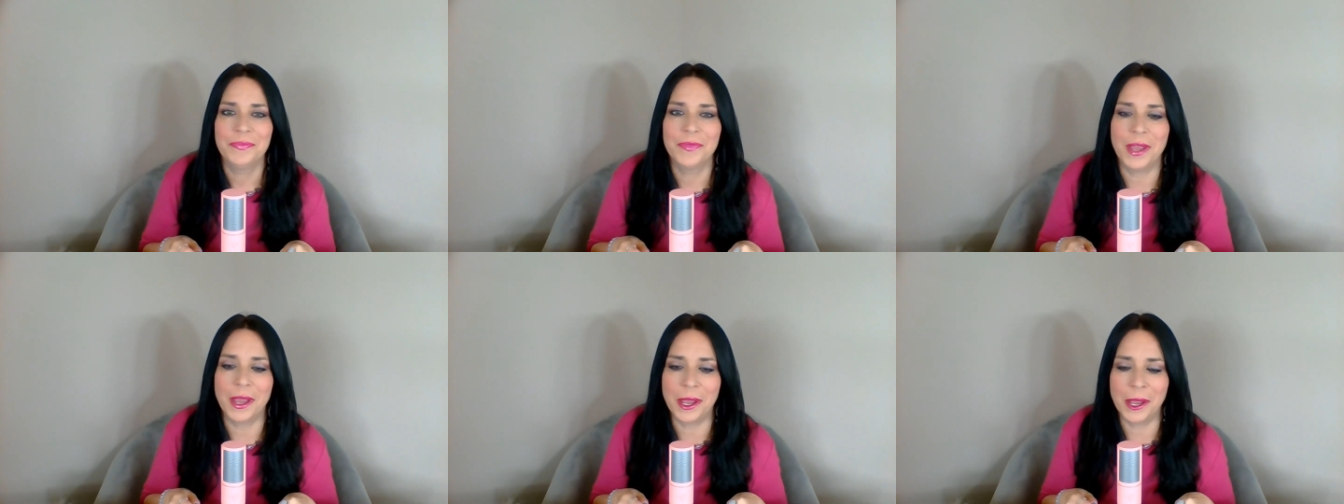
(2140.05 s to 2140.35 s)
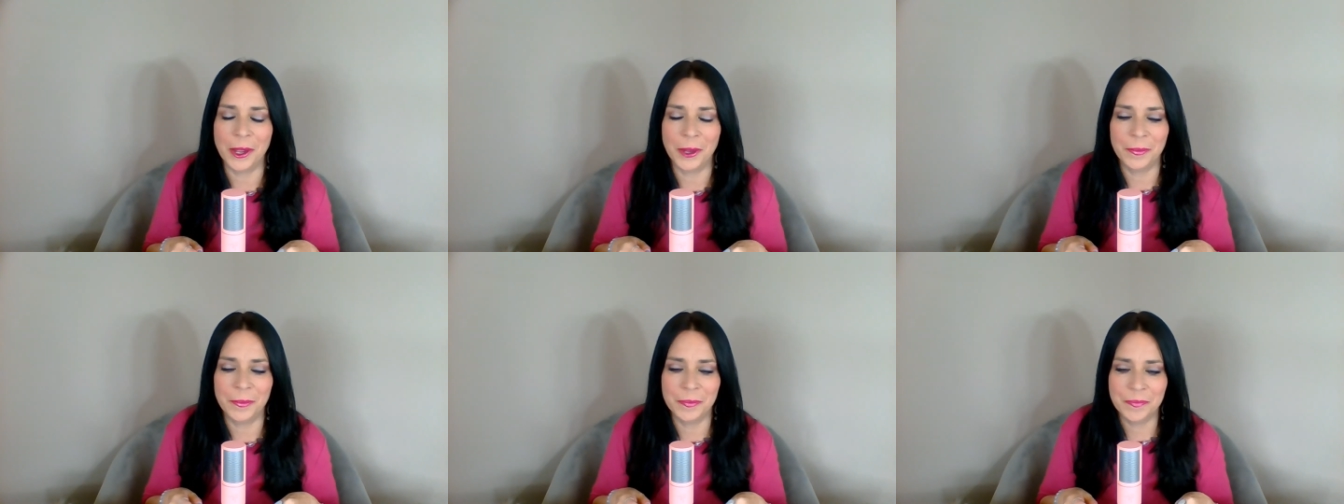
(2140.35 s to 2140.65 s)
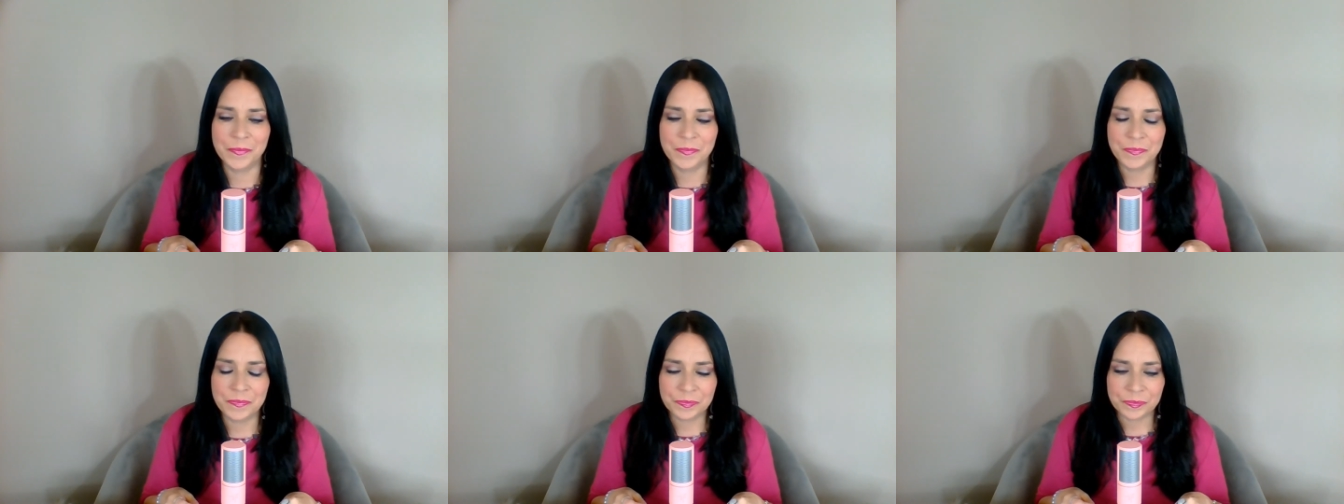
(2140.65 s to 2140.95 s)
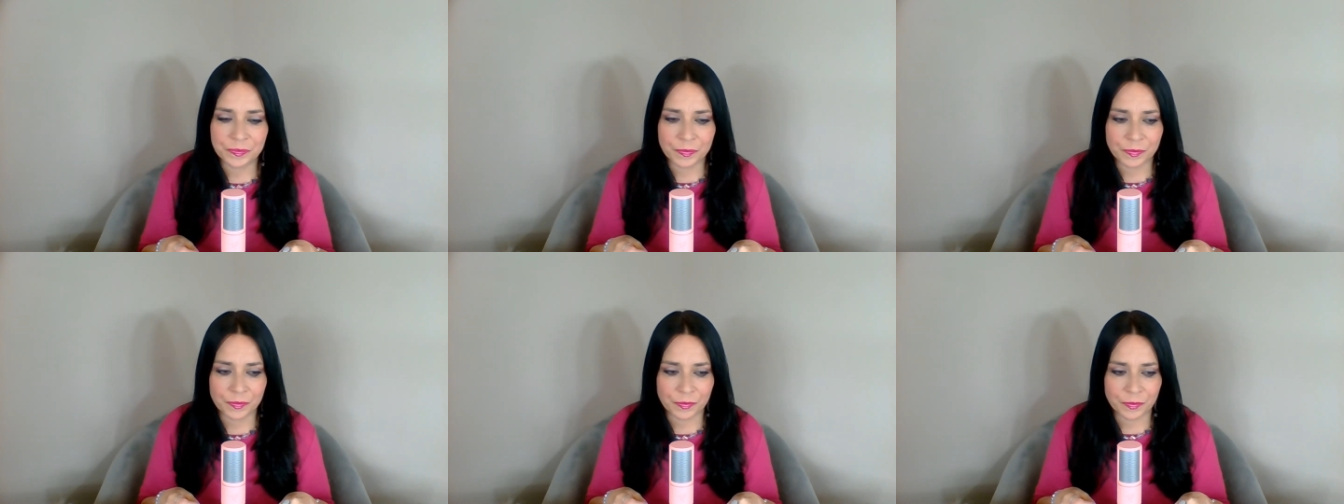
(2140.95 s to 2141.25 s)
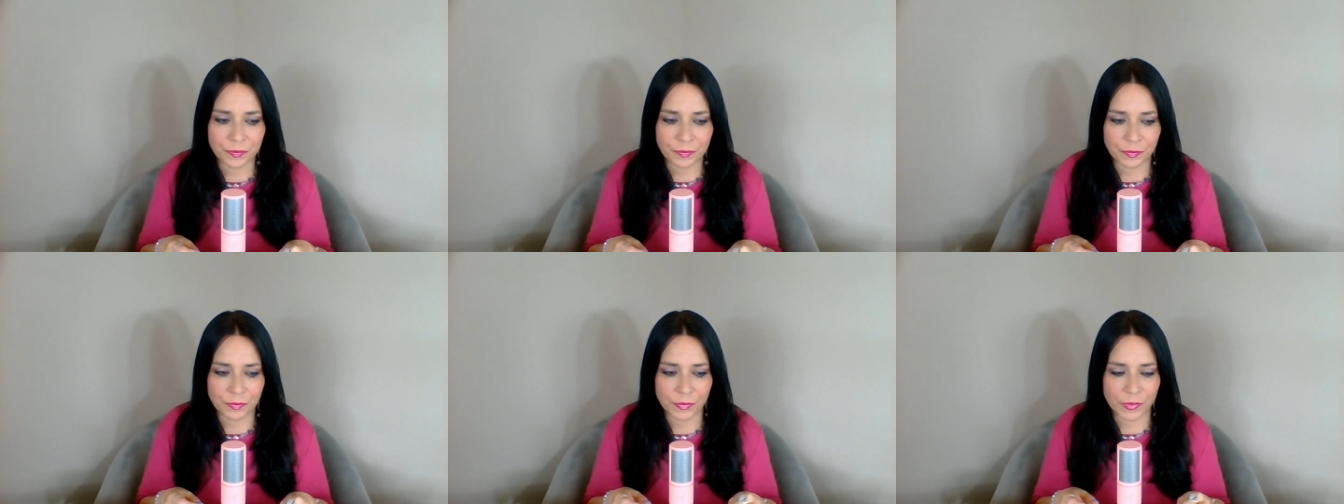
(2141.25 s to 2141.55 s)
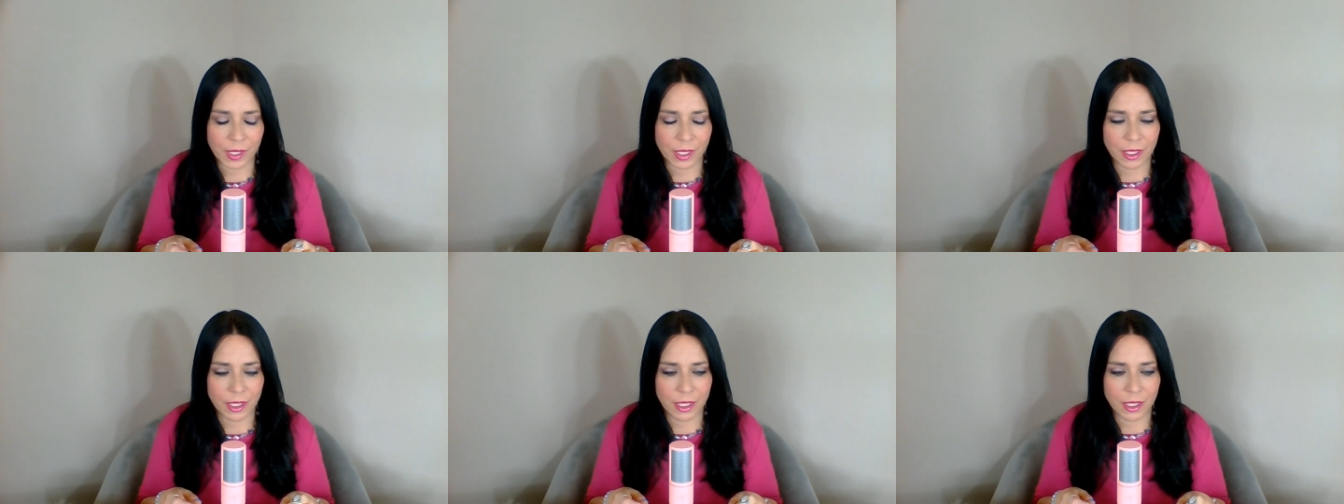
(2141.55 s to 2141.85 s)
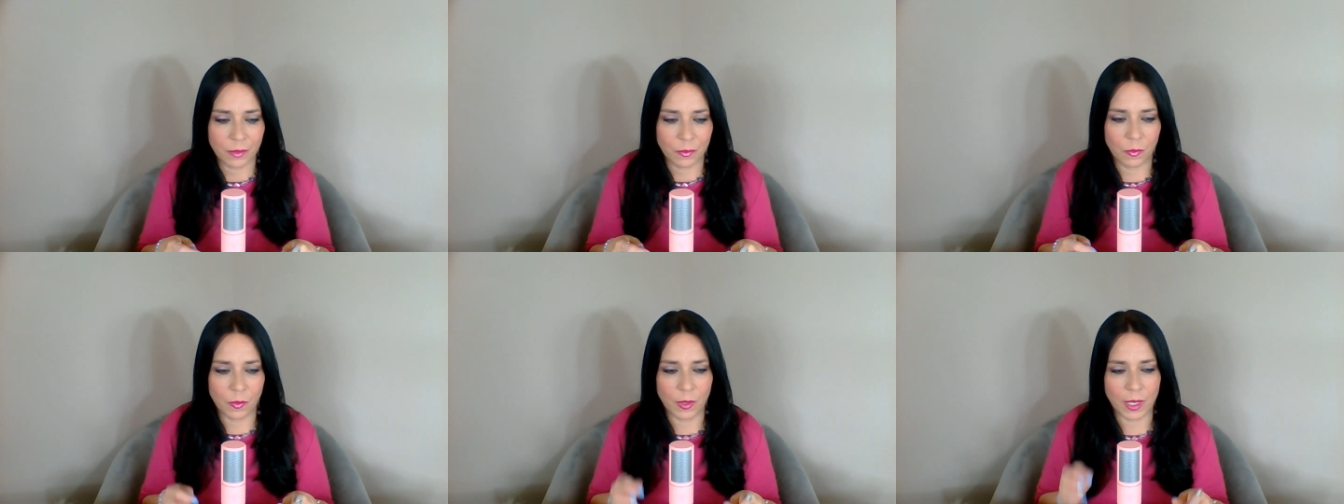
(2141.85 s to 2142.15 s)

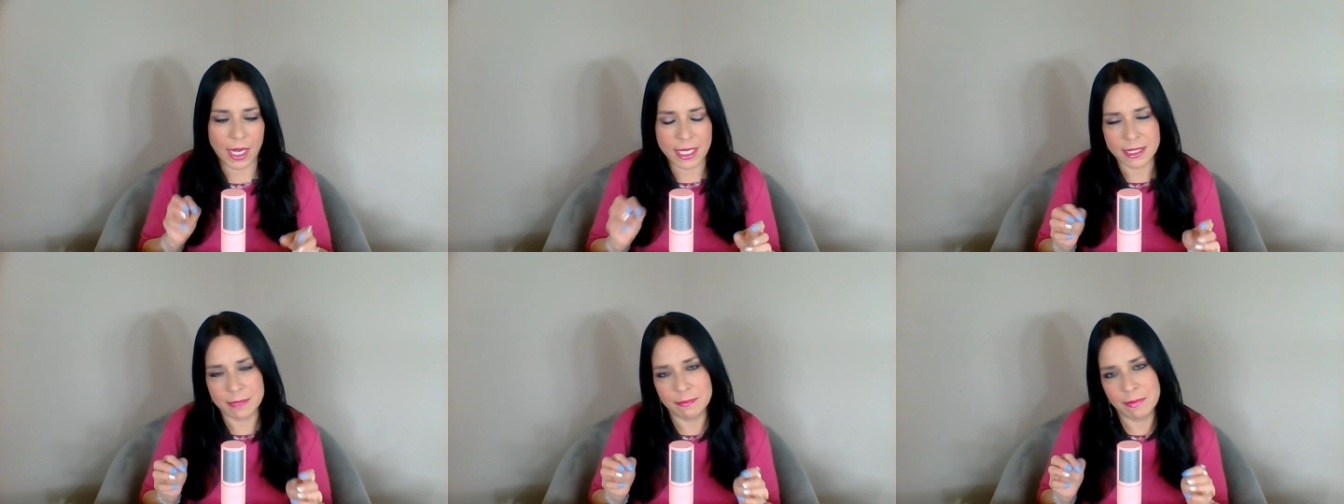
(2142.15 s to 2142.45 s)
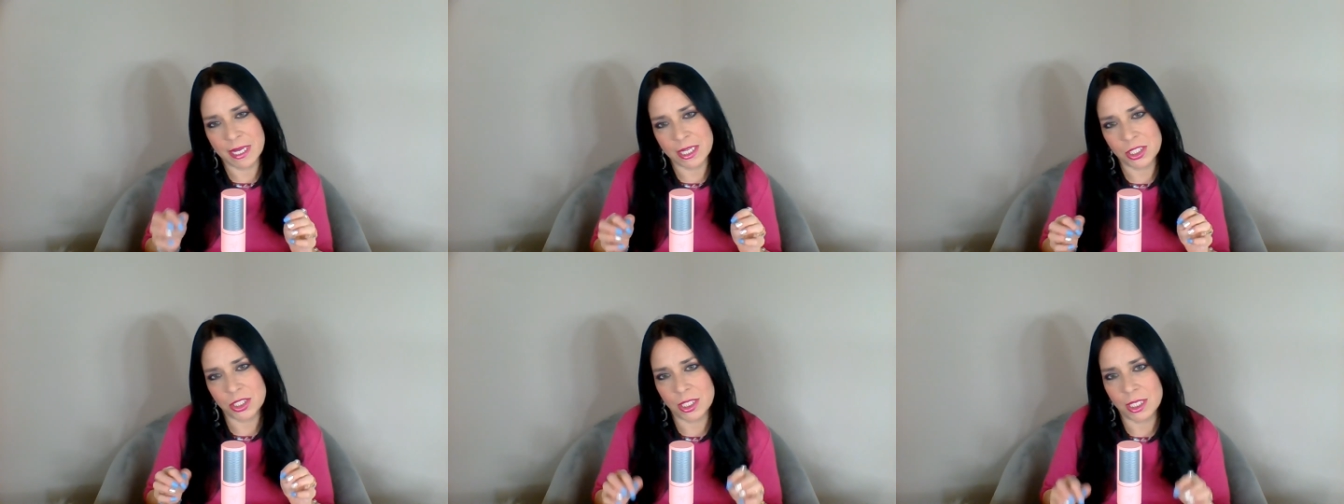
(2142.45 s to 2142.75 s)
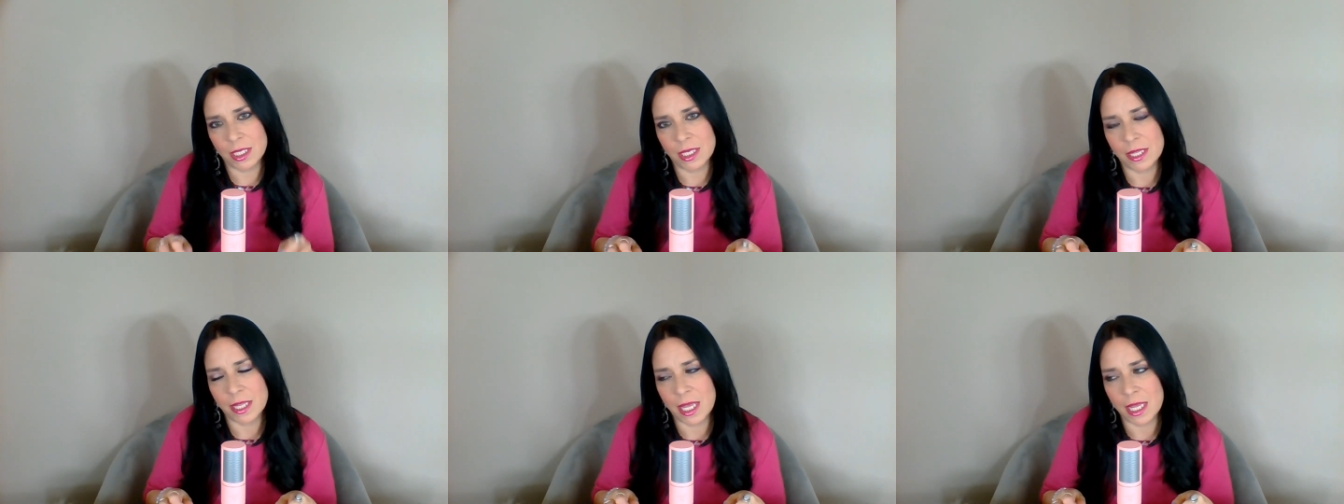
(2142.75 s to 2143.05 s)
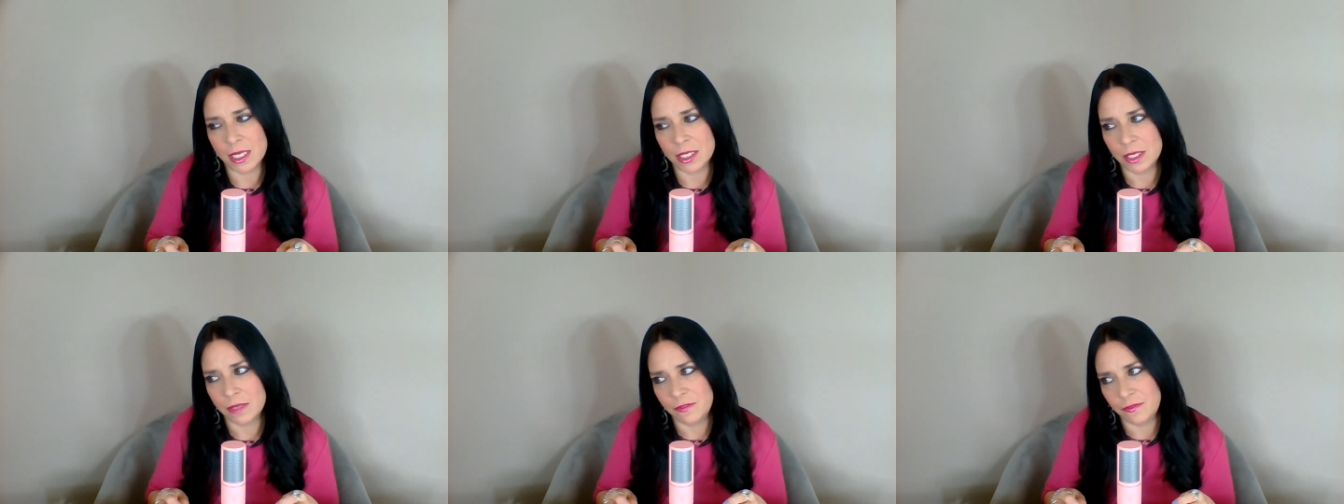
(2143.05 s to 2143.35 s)
when I mentioned that